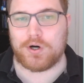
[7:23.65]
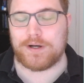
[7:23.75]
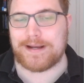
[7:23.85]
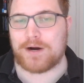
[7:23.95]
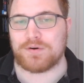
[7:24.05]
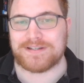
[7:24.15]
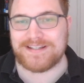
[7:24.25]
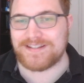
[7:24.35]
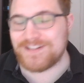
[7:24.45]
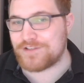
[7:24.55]
on our
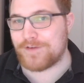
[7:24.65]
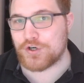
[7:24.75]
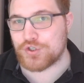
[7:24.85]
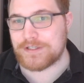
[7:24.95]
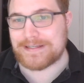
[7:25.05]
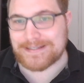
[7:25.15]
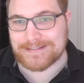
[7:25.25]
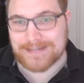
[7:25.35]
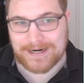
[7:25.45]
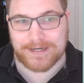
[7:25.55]
distance function in
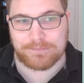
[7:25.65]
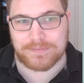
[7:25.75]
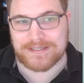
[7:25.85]
time,